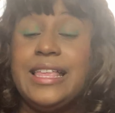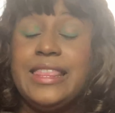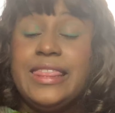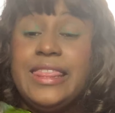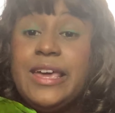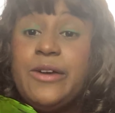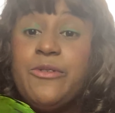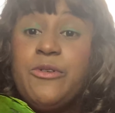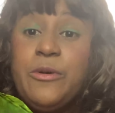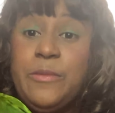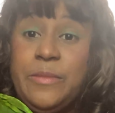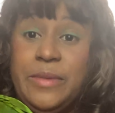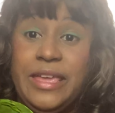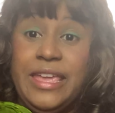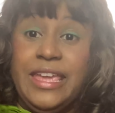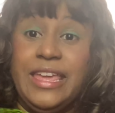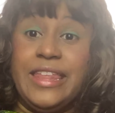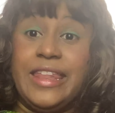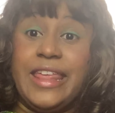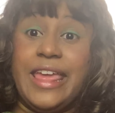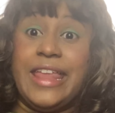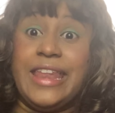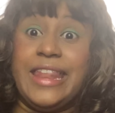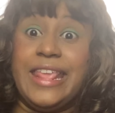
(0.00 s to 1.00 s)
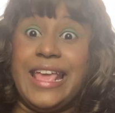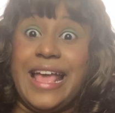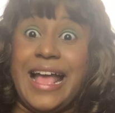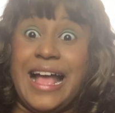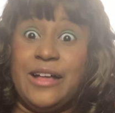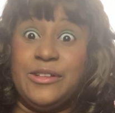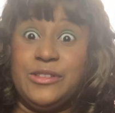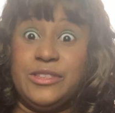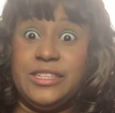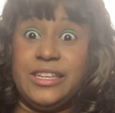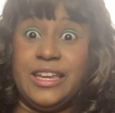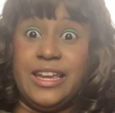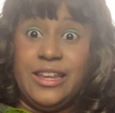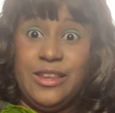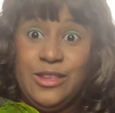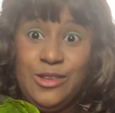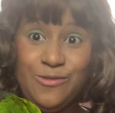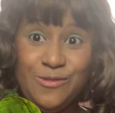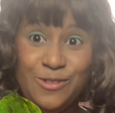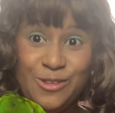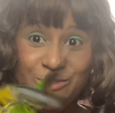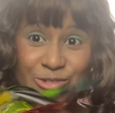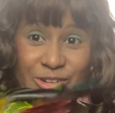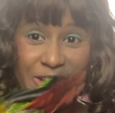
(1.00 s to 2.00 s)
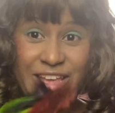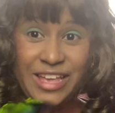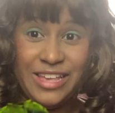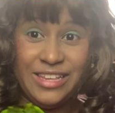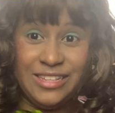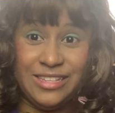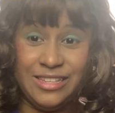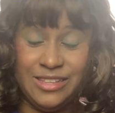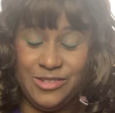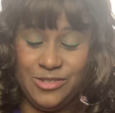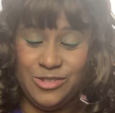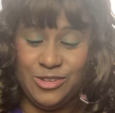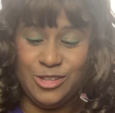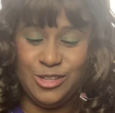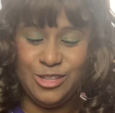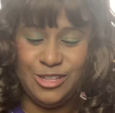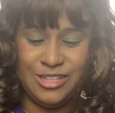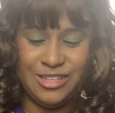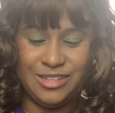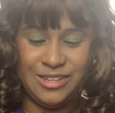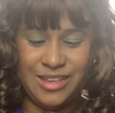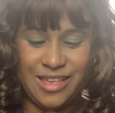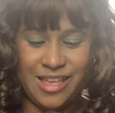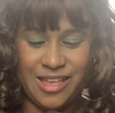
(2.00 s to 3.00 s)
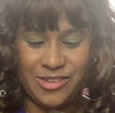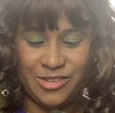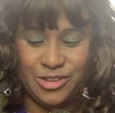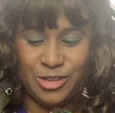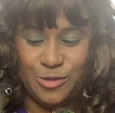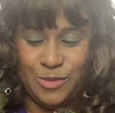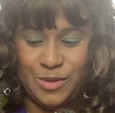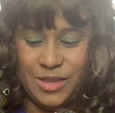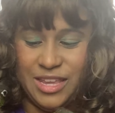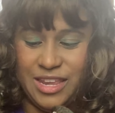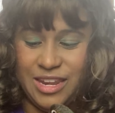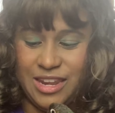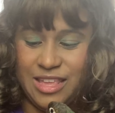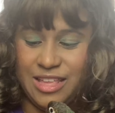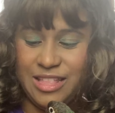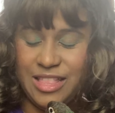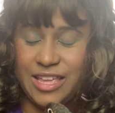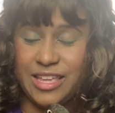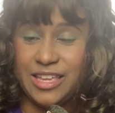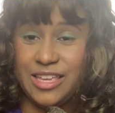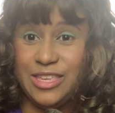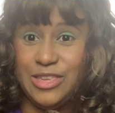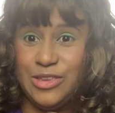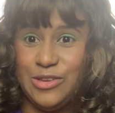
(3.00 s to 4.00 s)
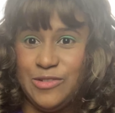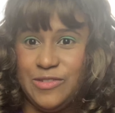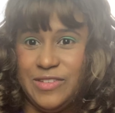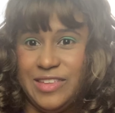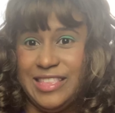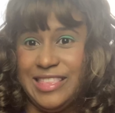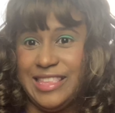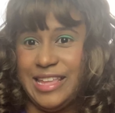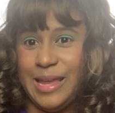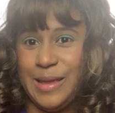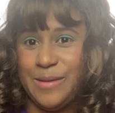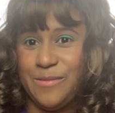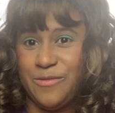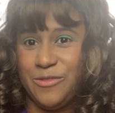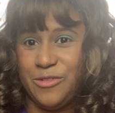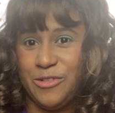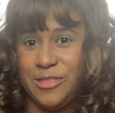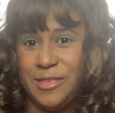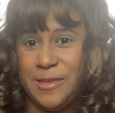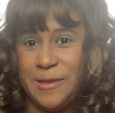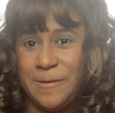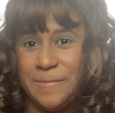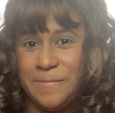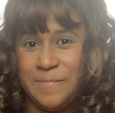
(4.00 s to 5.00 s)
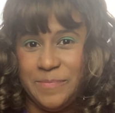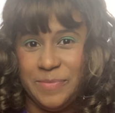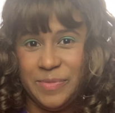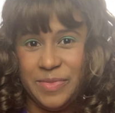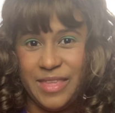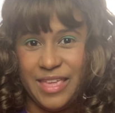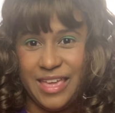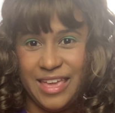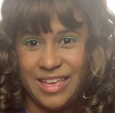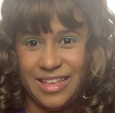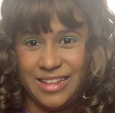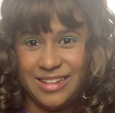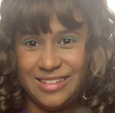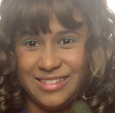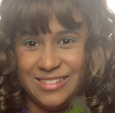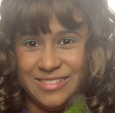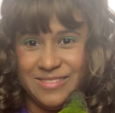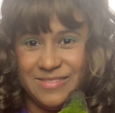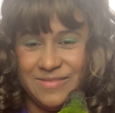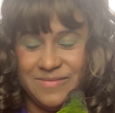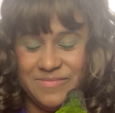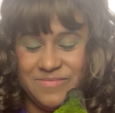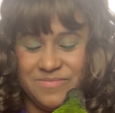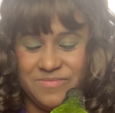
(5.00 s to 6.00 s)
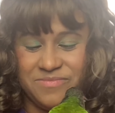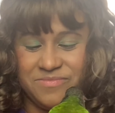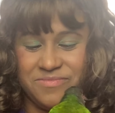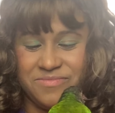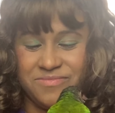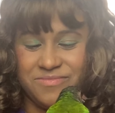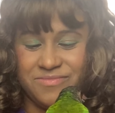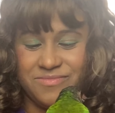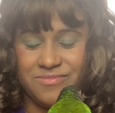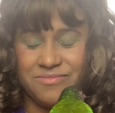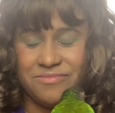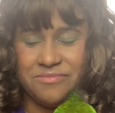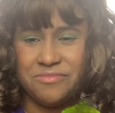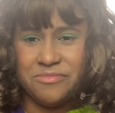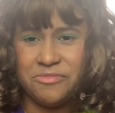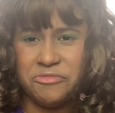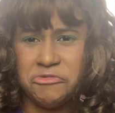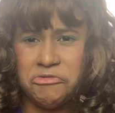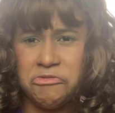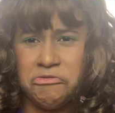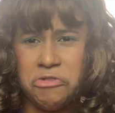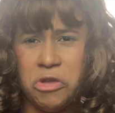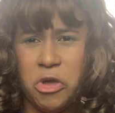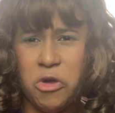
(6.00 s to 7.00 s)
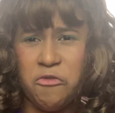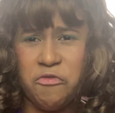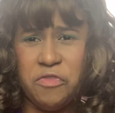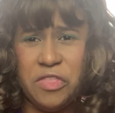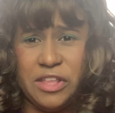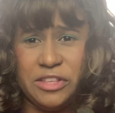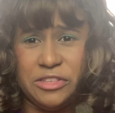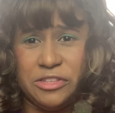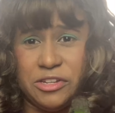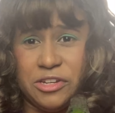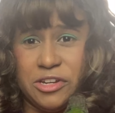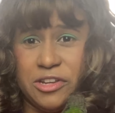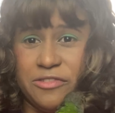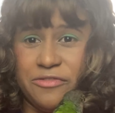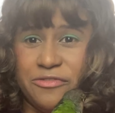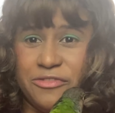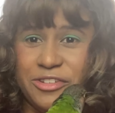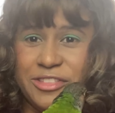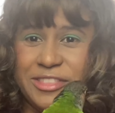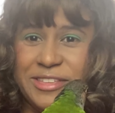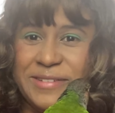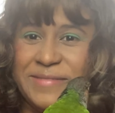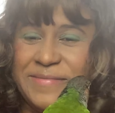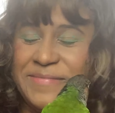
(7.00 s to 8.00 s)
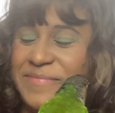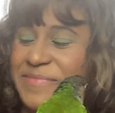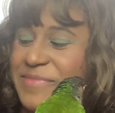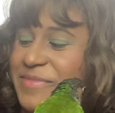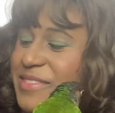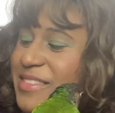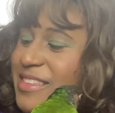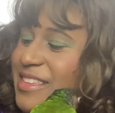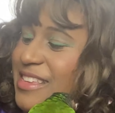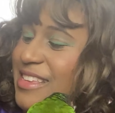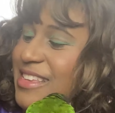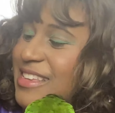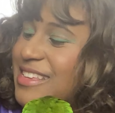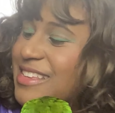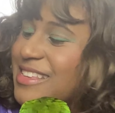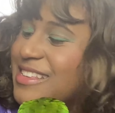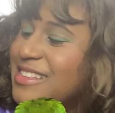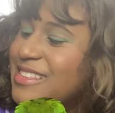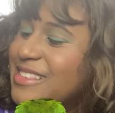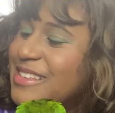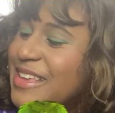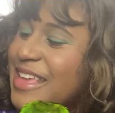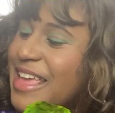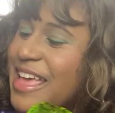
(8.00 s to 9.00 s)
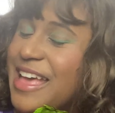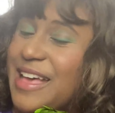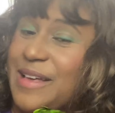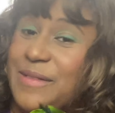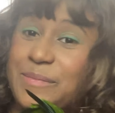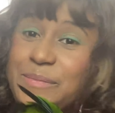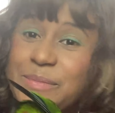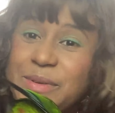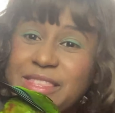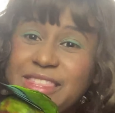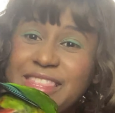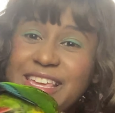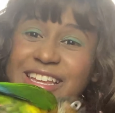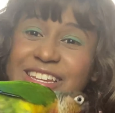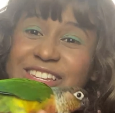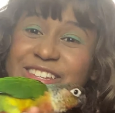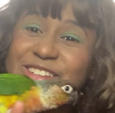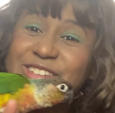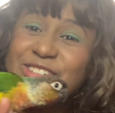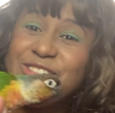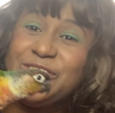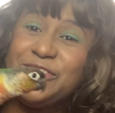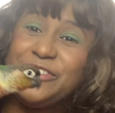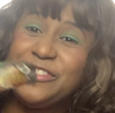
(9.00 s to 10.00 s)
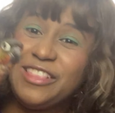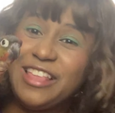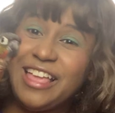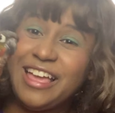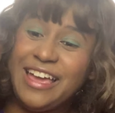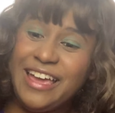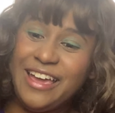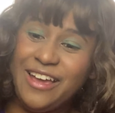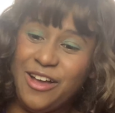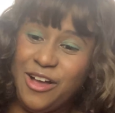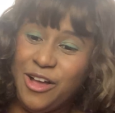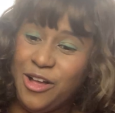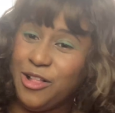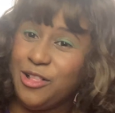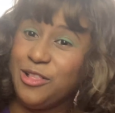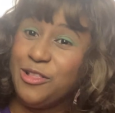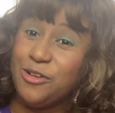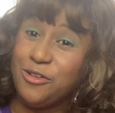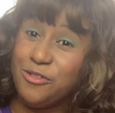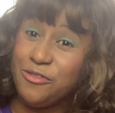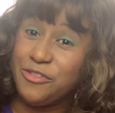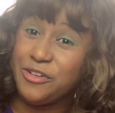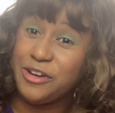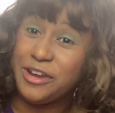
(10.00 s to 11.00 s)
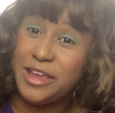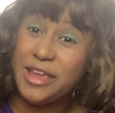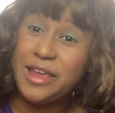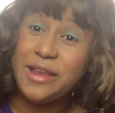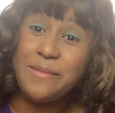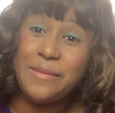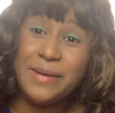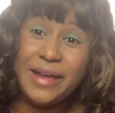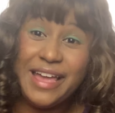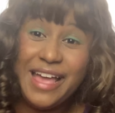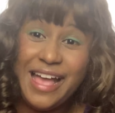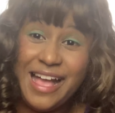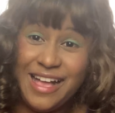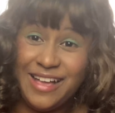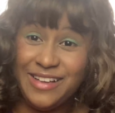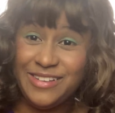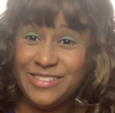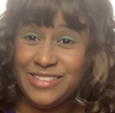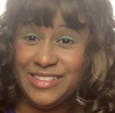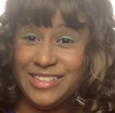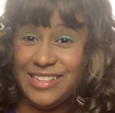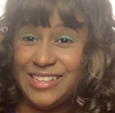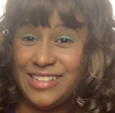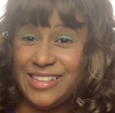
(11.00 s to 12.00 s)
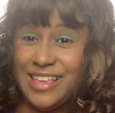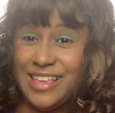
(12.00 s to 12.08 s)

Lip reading: they won't be getting any outside UV rays. I'll just be getting like a UV lamp for them, and hope that's enough for them. So yeah, but they do fly all over in my house,